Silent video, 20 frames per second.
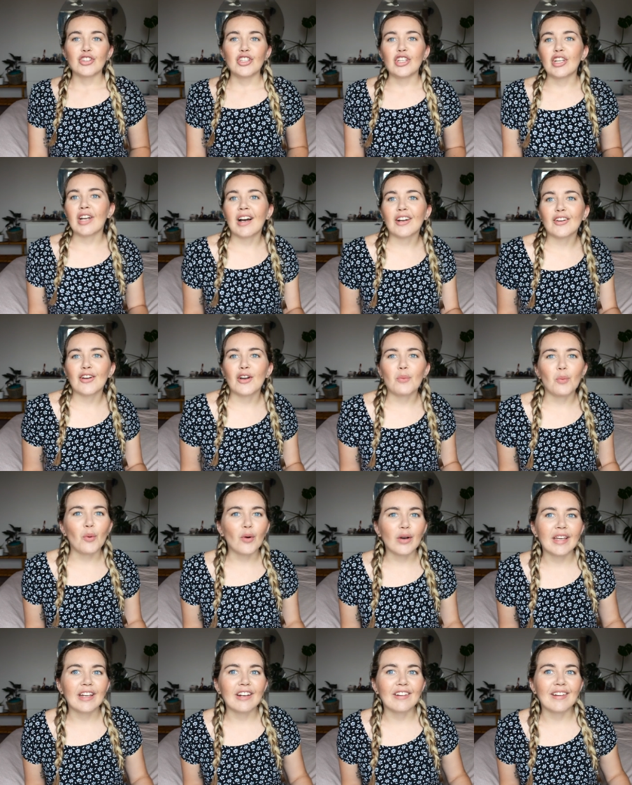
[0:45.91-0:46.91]
You can't go
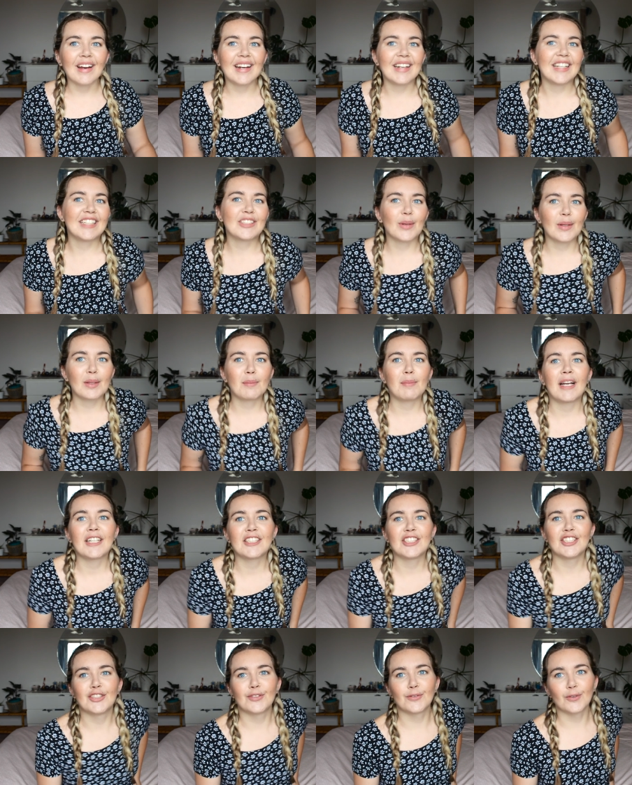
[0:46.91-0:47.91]
walking around into other
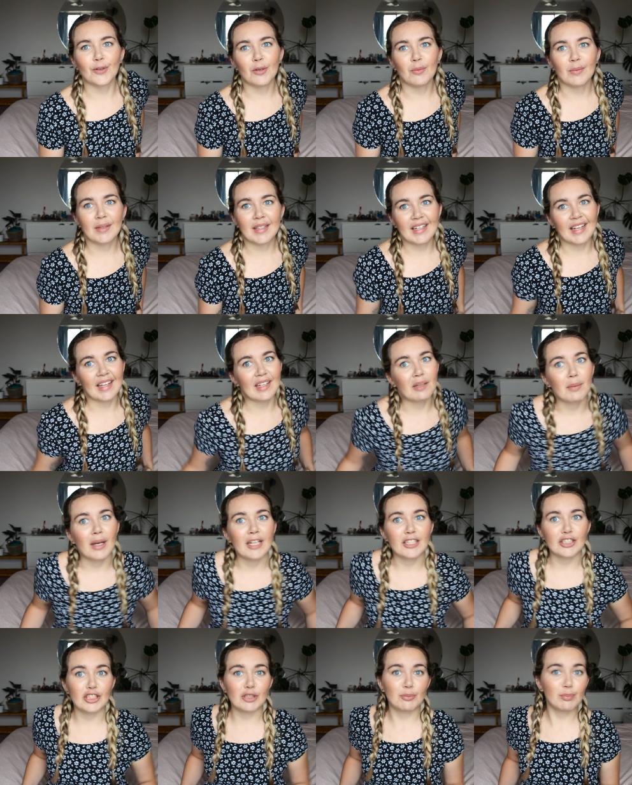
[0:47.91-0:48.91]
patients' room with another
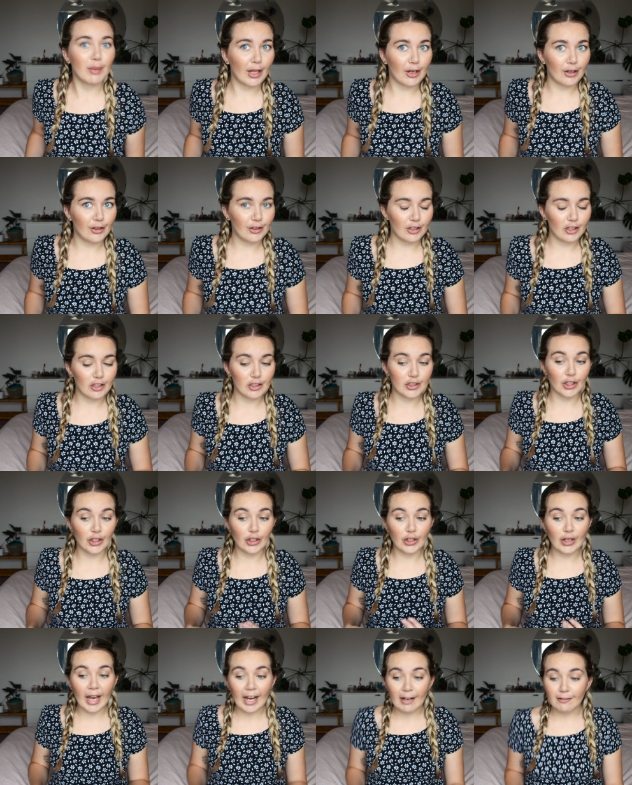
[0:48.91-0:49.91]
patient's blood on you, so
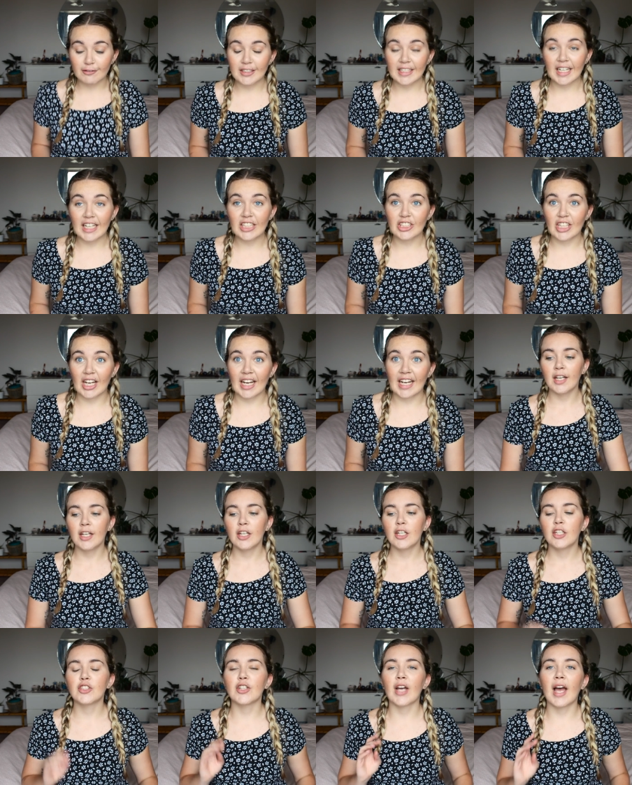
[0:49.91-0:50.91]
you have to get changed.
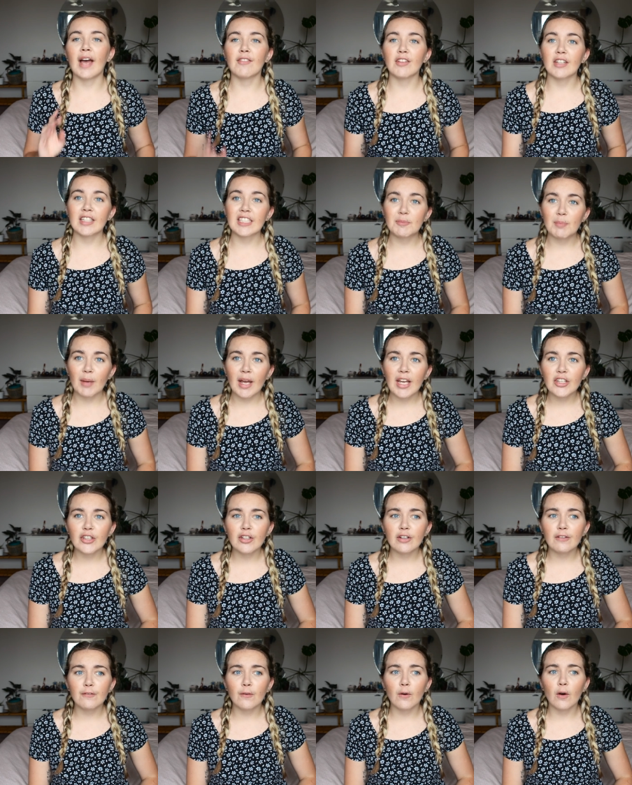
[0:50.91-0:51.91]
So having a spare
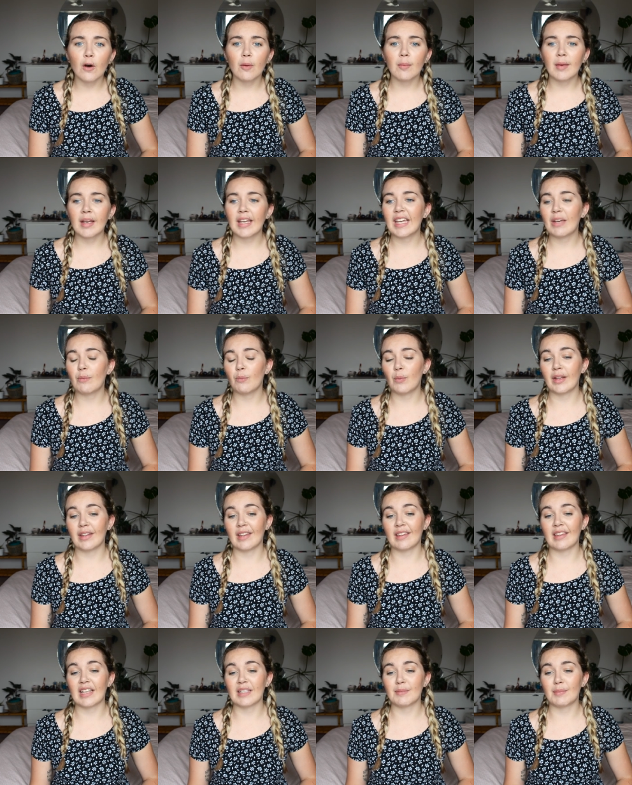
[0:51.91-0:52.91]
uniform, whether
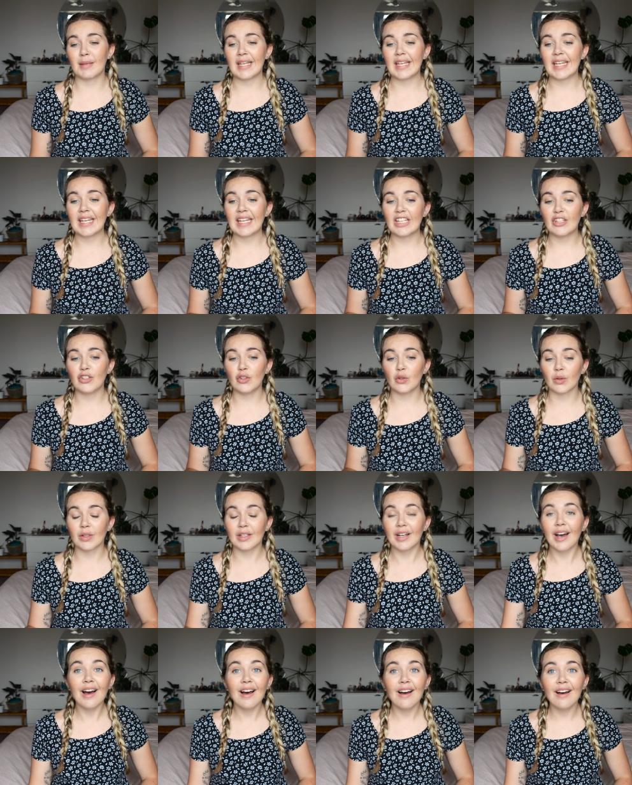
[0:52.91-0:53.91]
that be in your
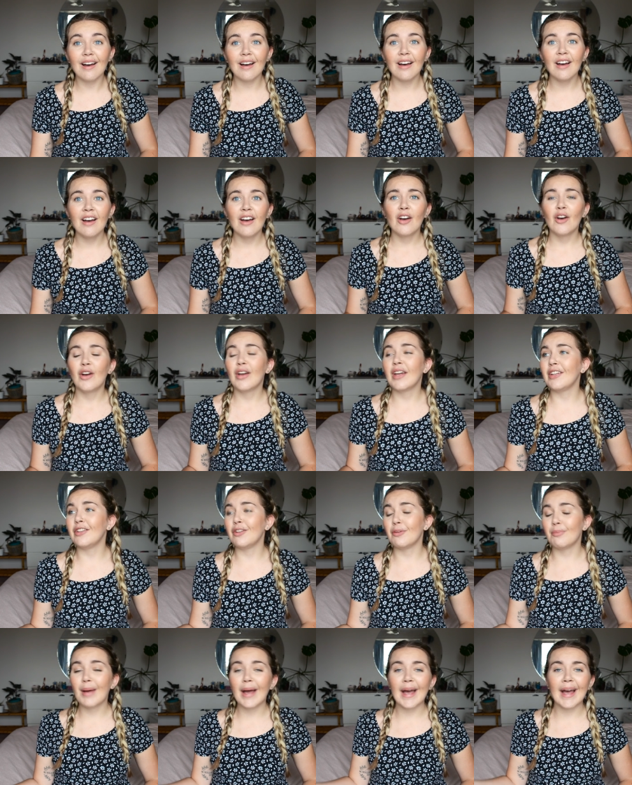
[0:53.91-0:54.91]
car, in
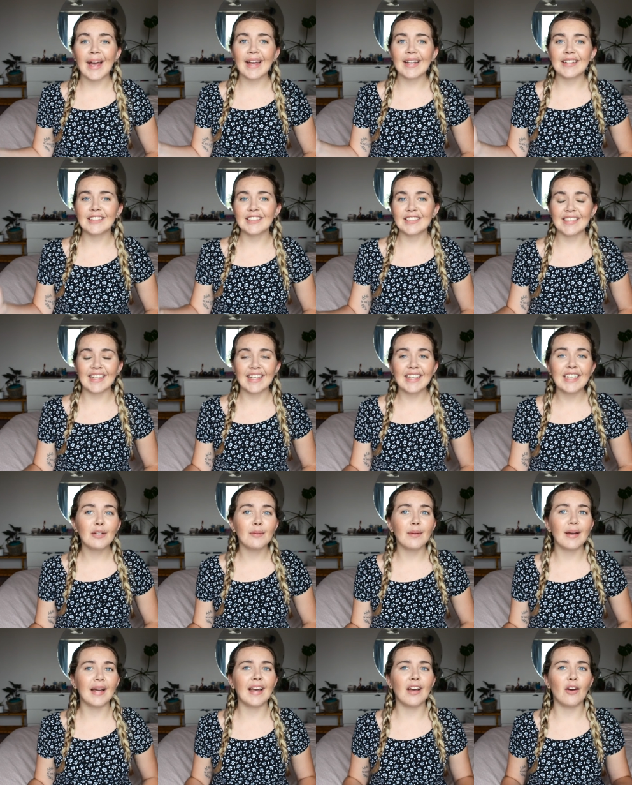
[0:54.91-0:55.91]
your bag, just
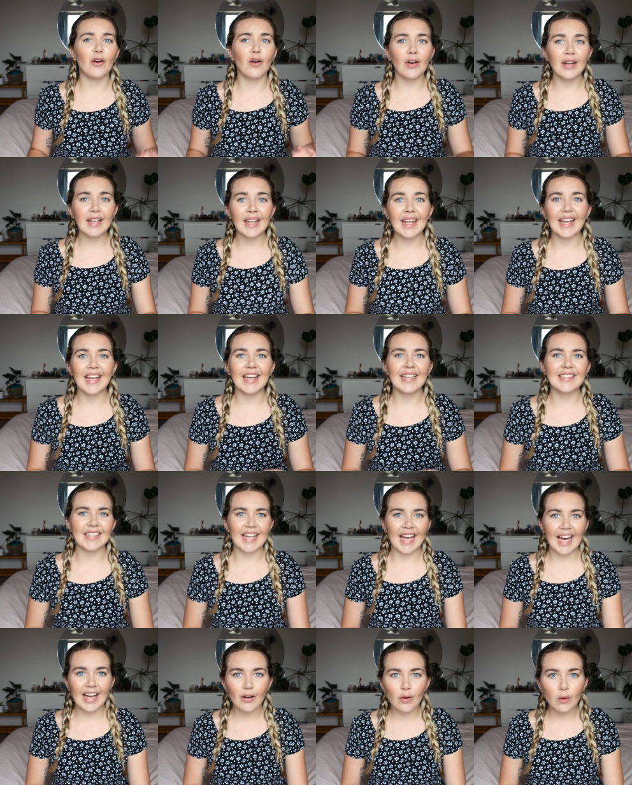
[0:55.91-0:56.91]
anywhere, on hand,
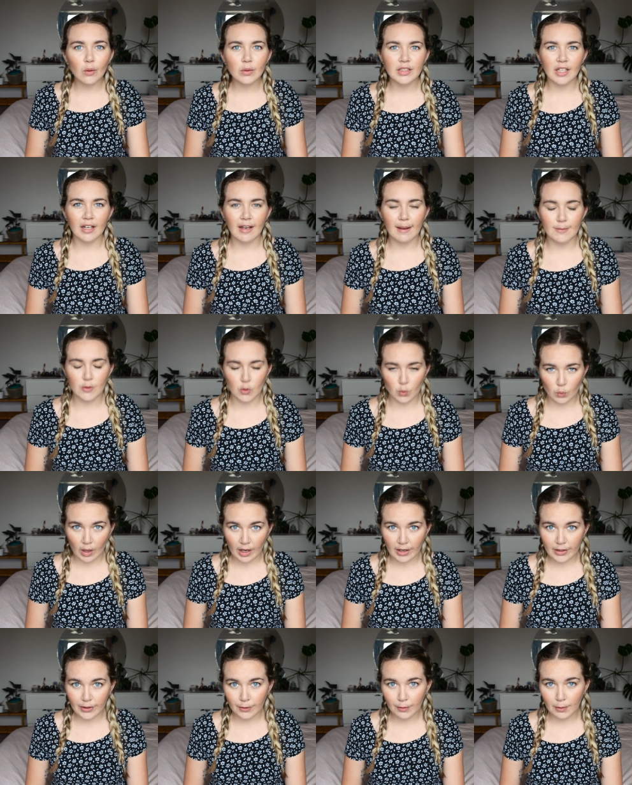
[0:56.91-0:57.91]
at all times,
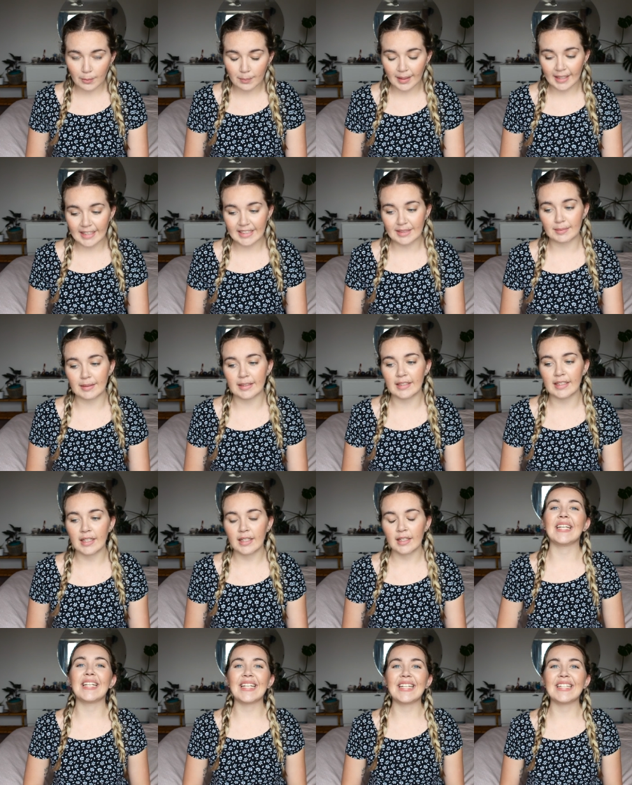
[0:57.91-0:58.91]
while you're on placement,
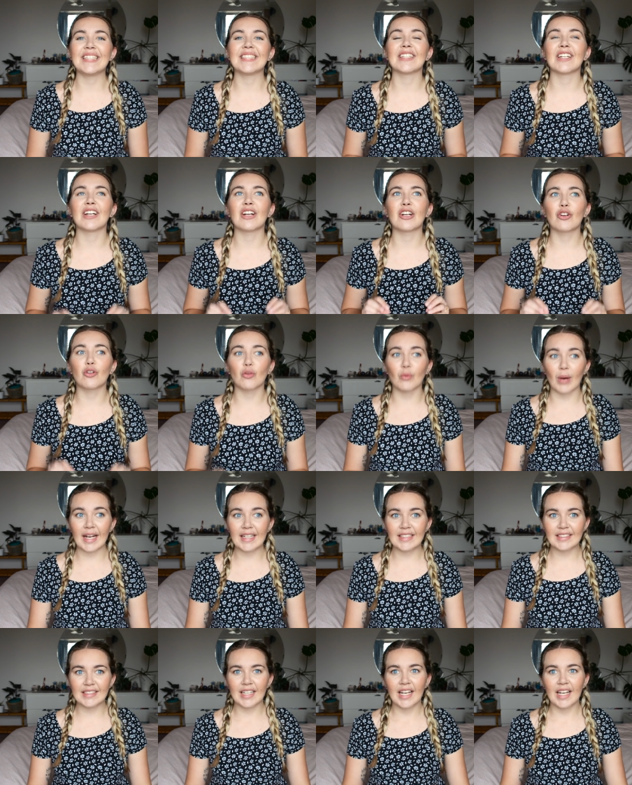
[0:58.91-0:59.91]
it is great.